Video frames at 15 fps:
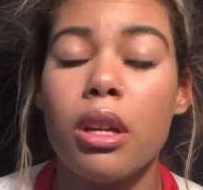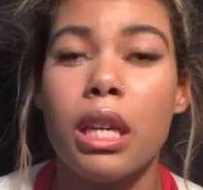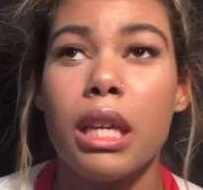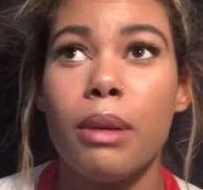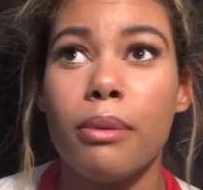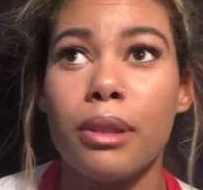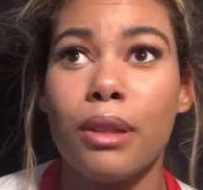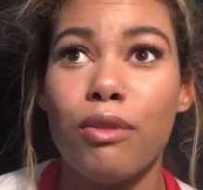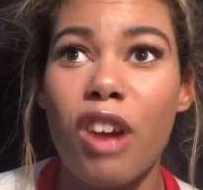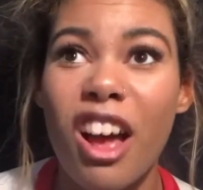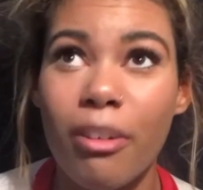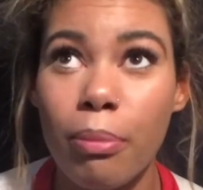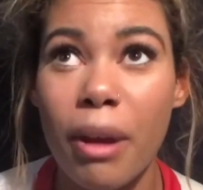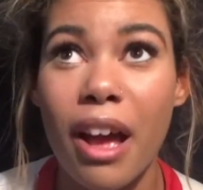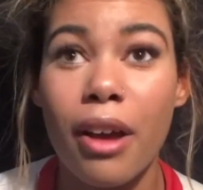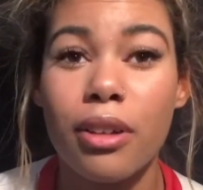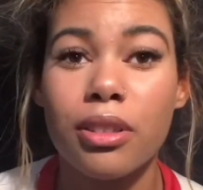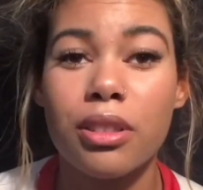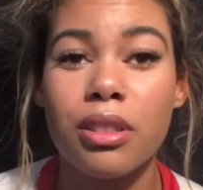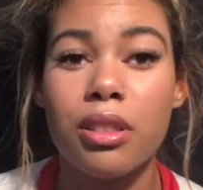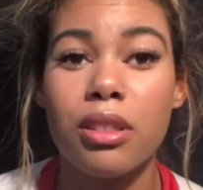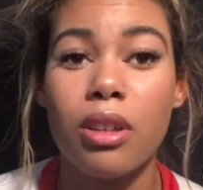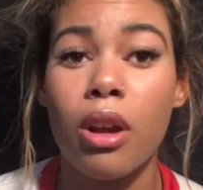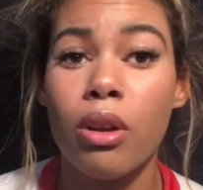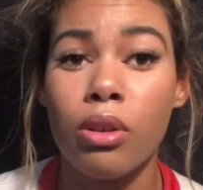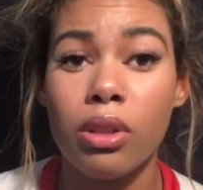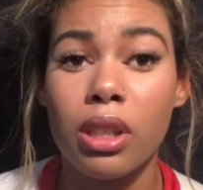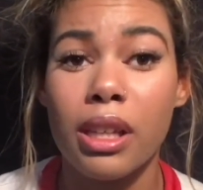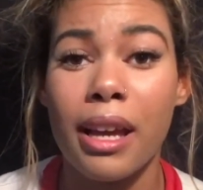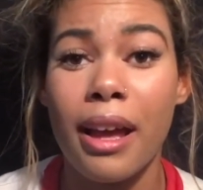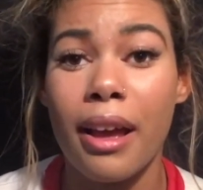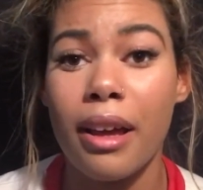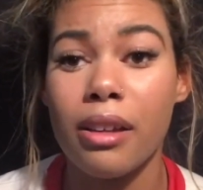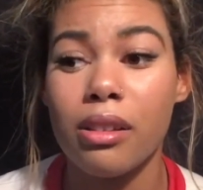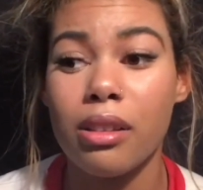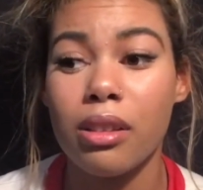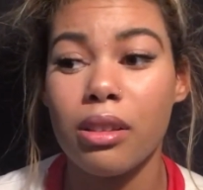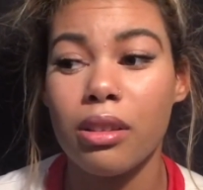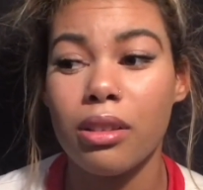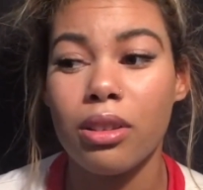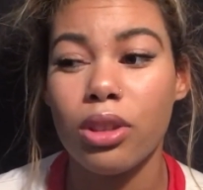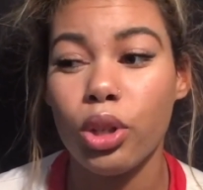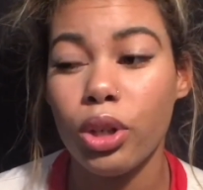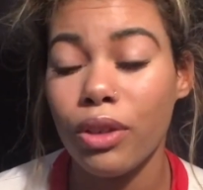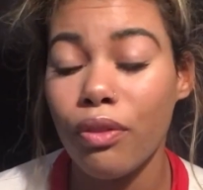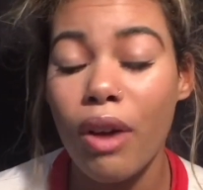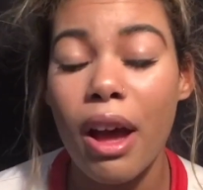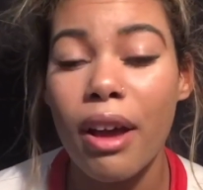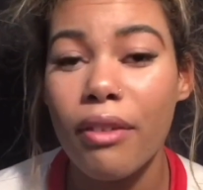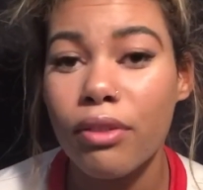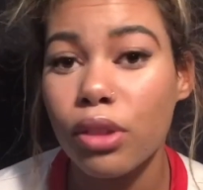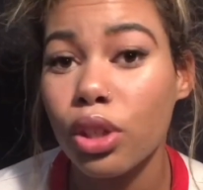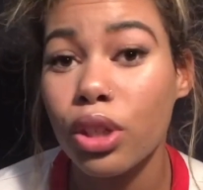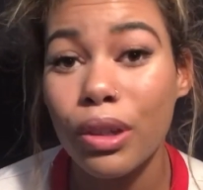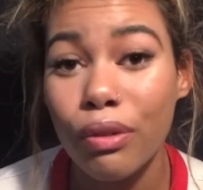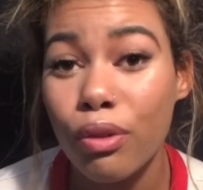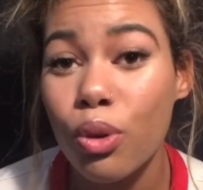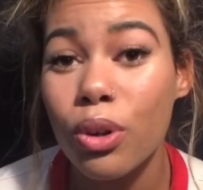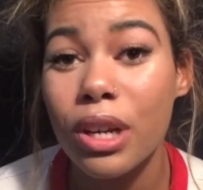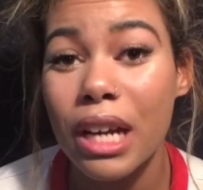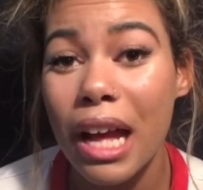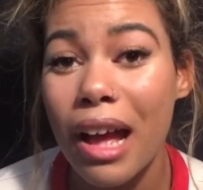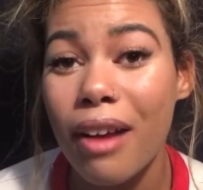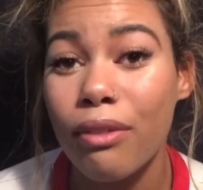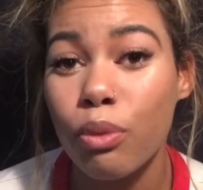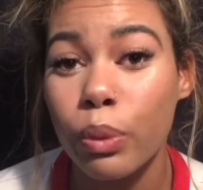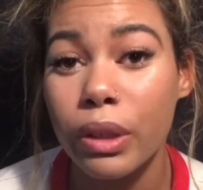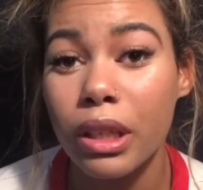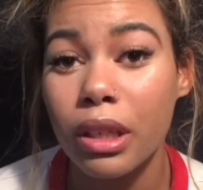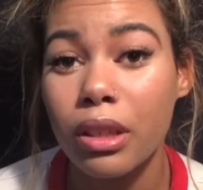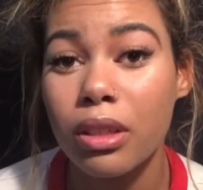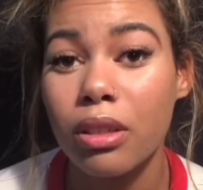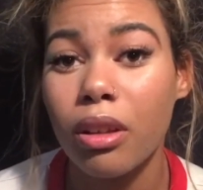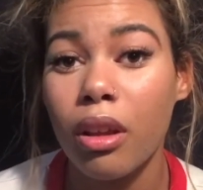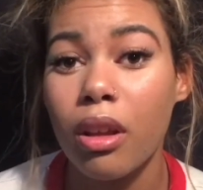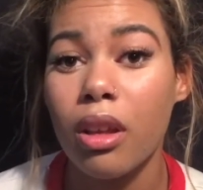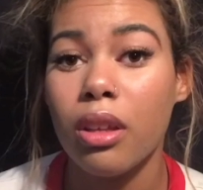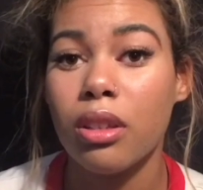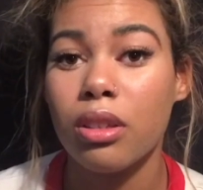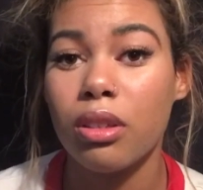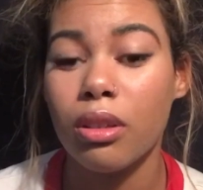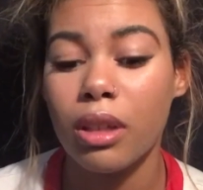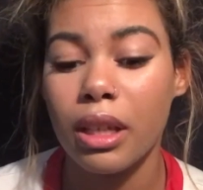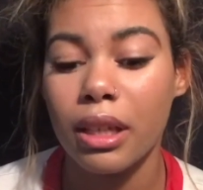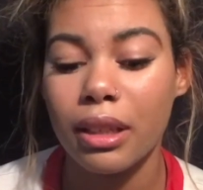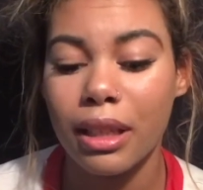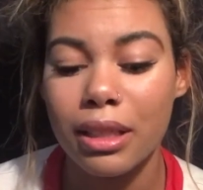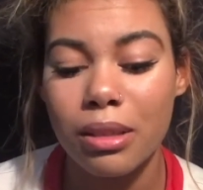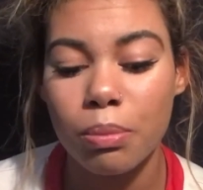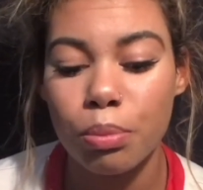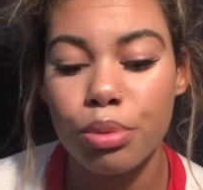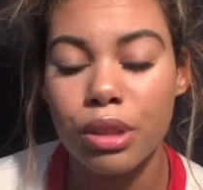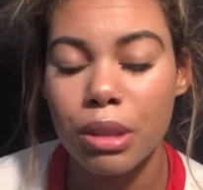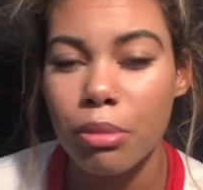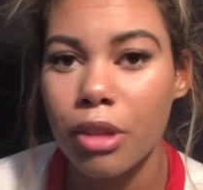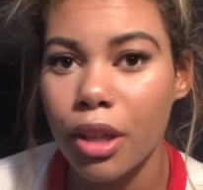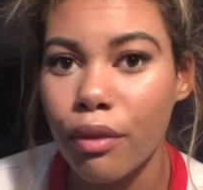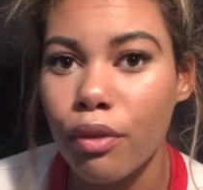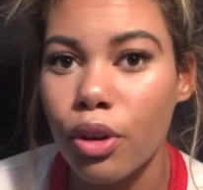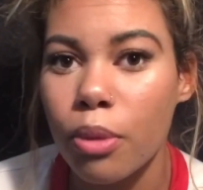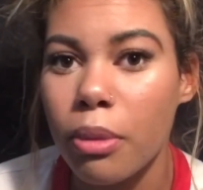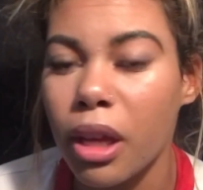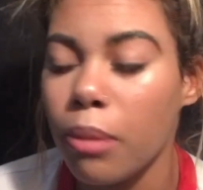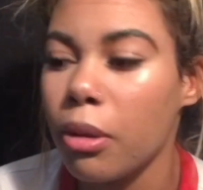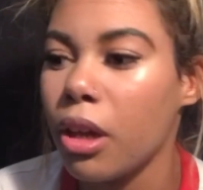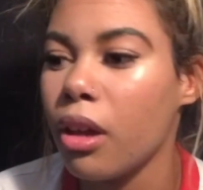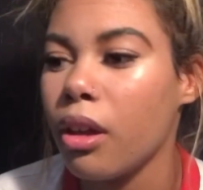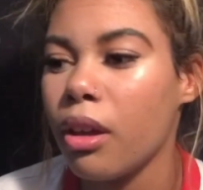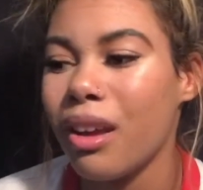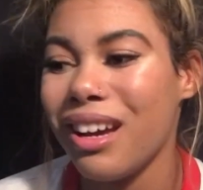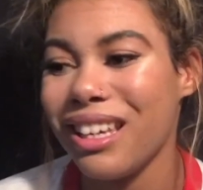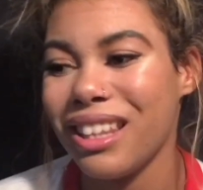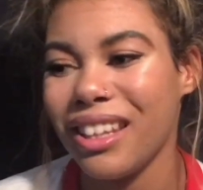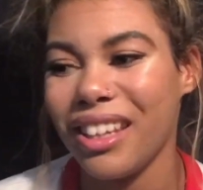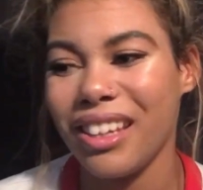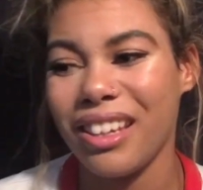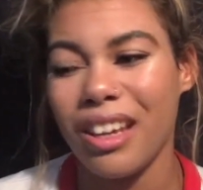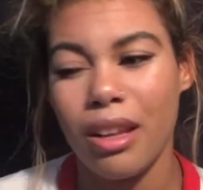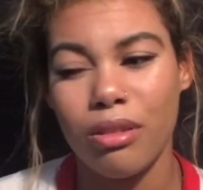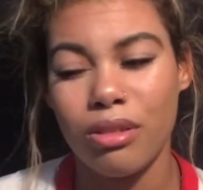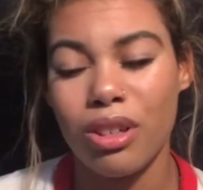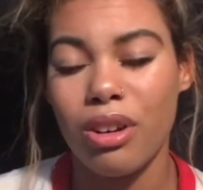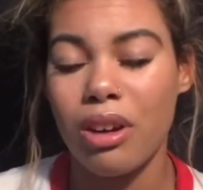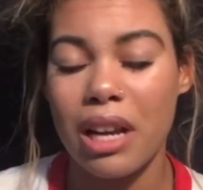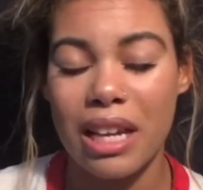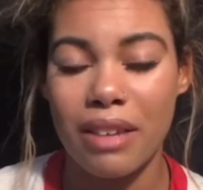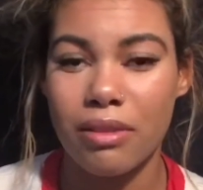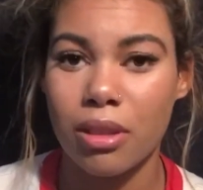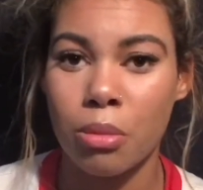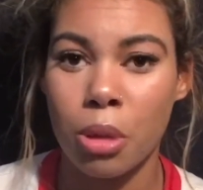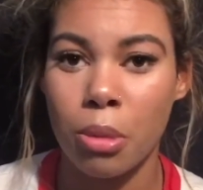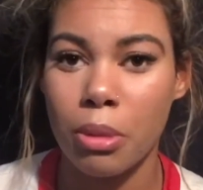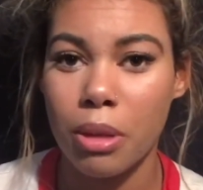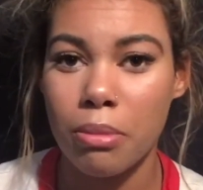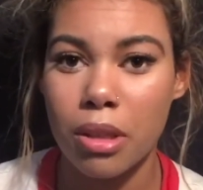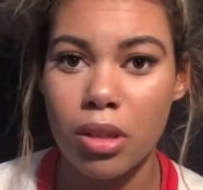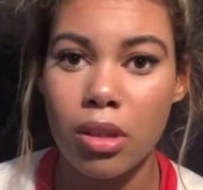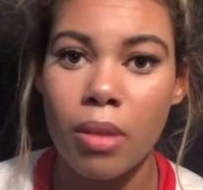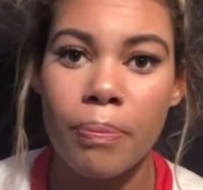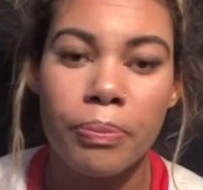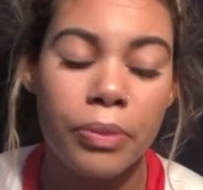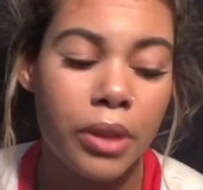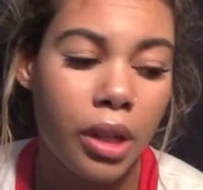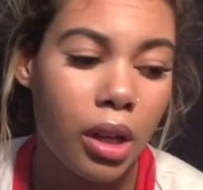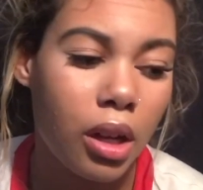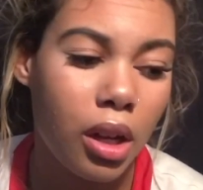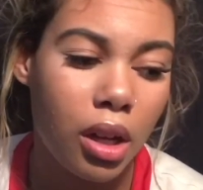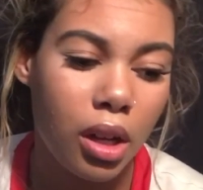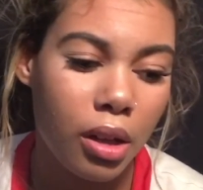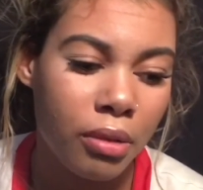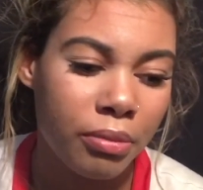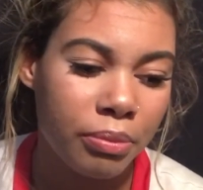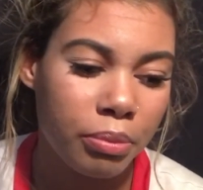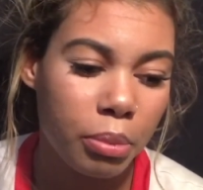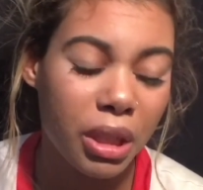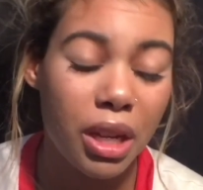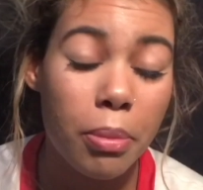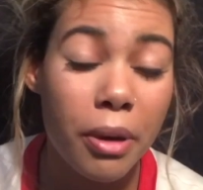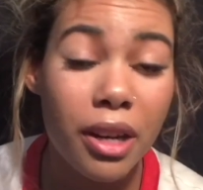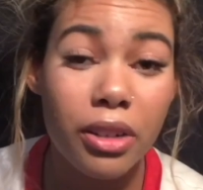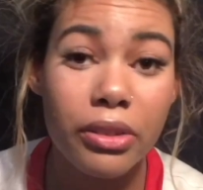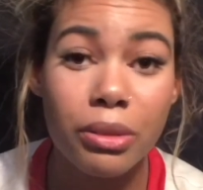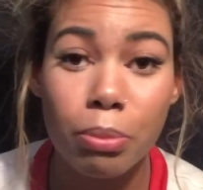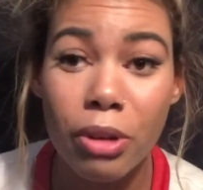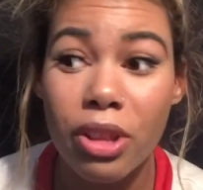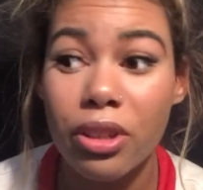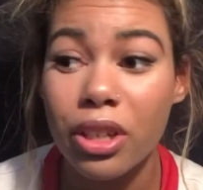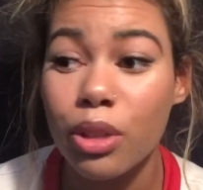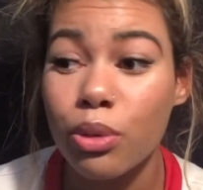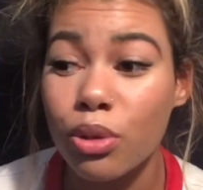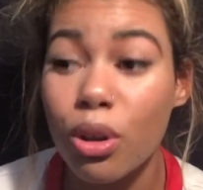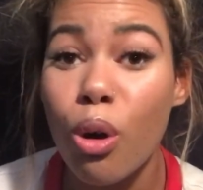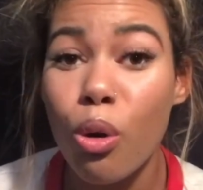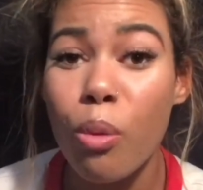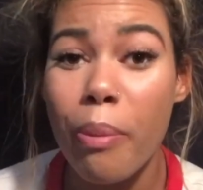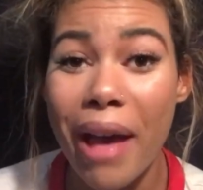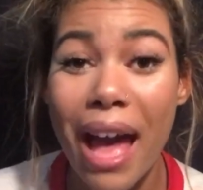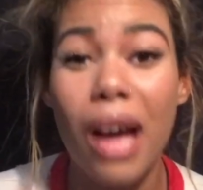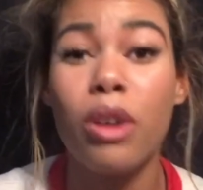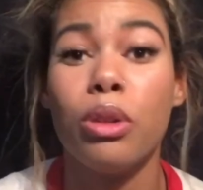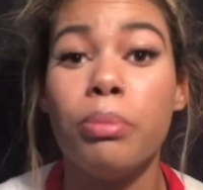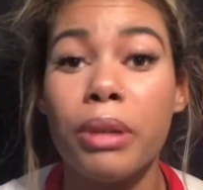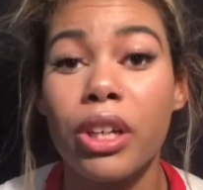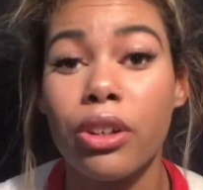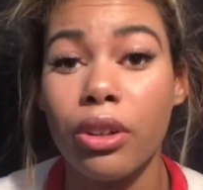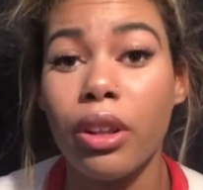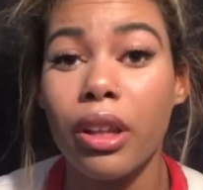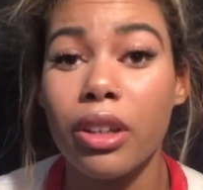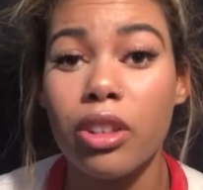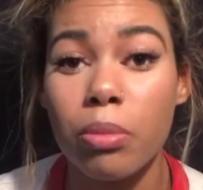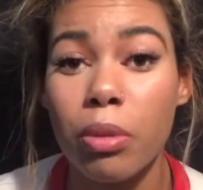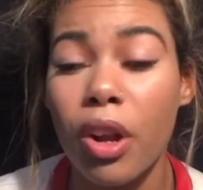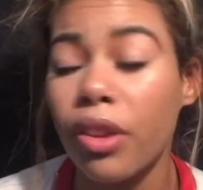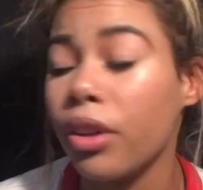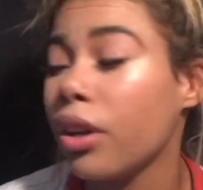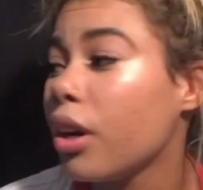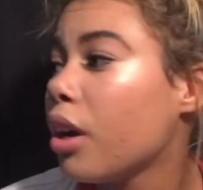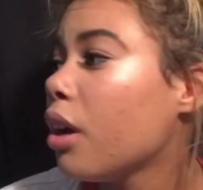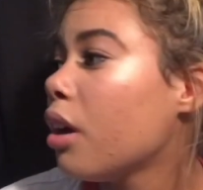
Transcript: He was 5 pounds only at 34 and a half weeks. So, like, that's pretty big for a baby, I think. I don't know. I have small babies. But compared to his brother, he was a whole pound bigger than his brother.